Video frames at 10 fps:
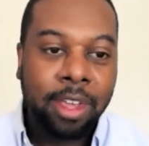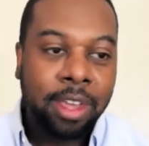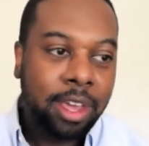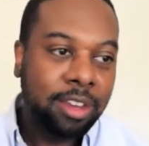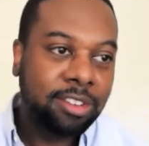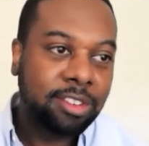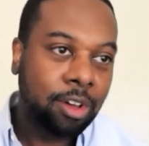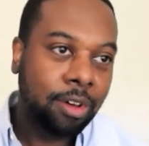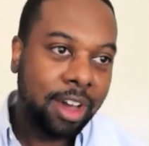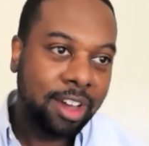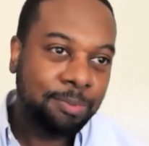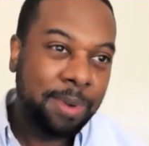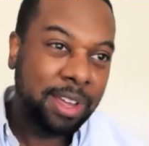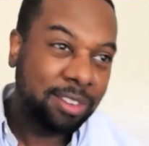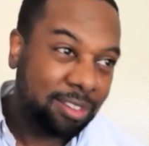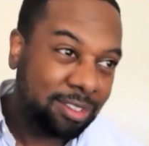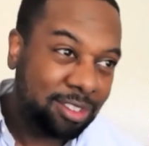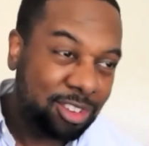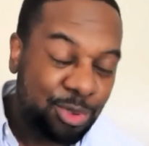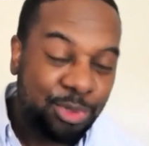And so I spent
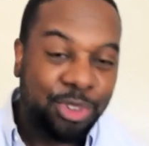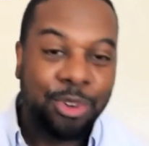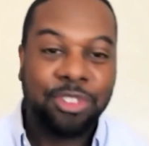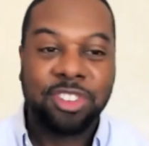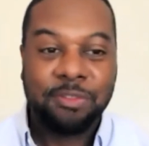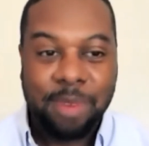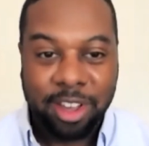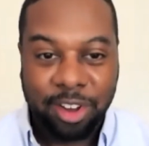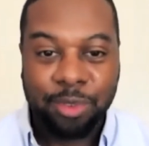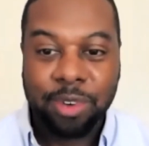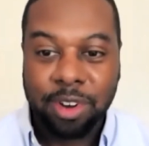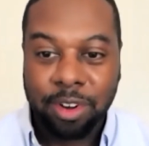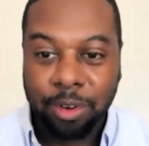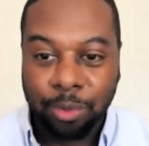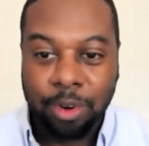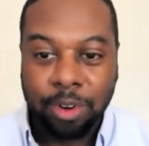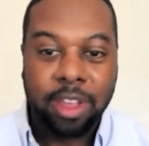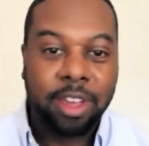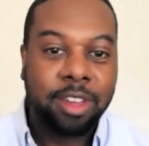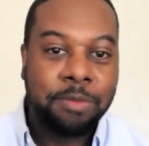2/3 of my career working
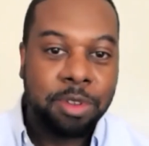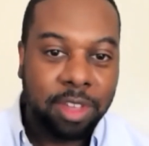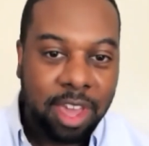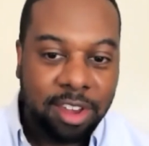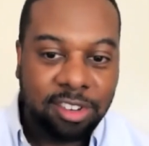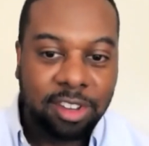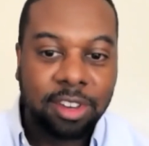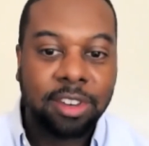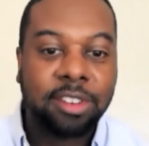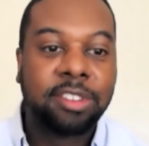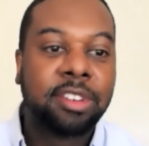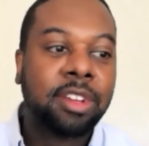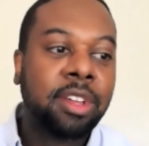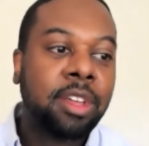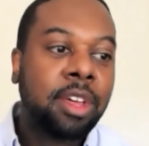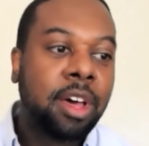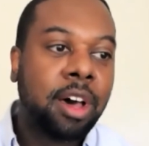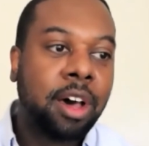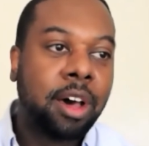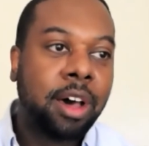in communications.
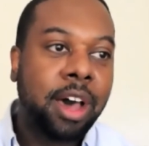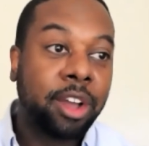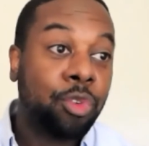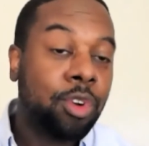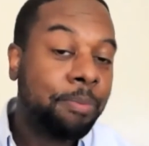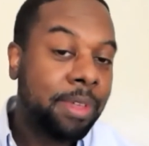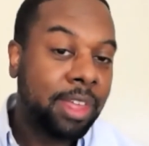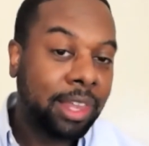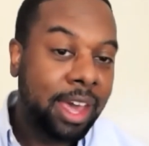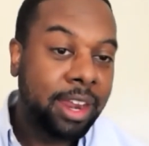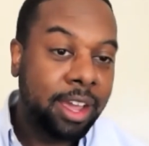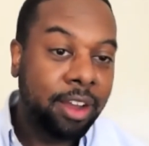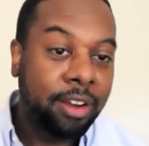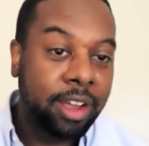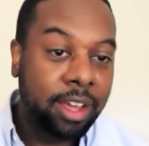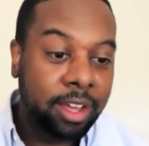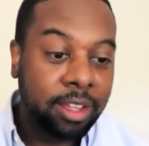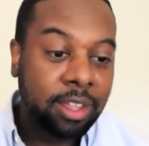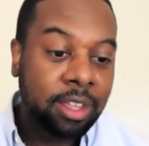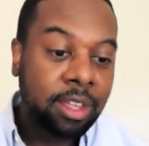I grew up in the Atlanta area
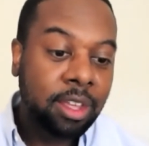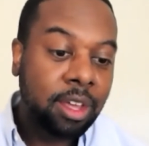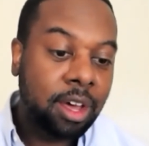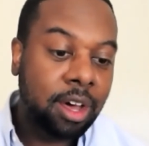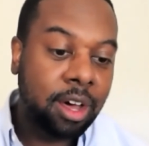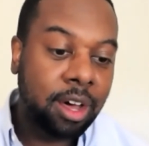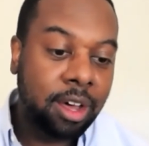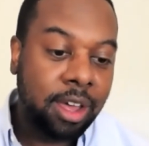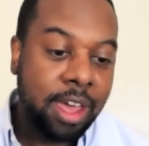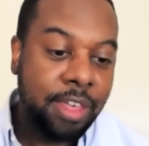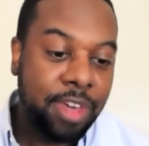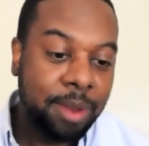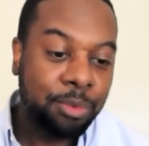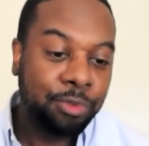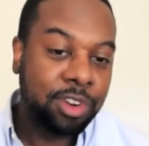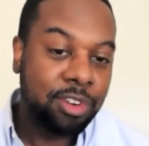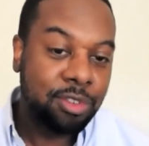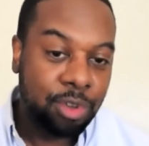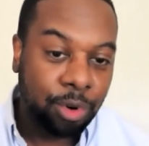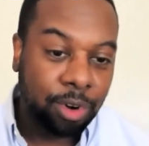and then moved to New
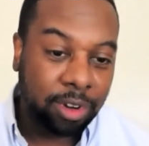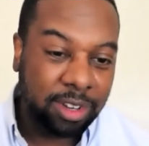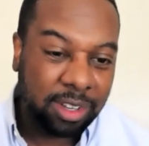York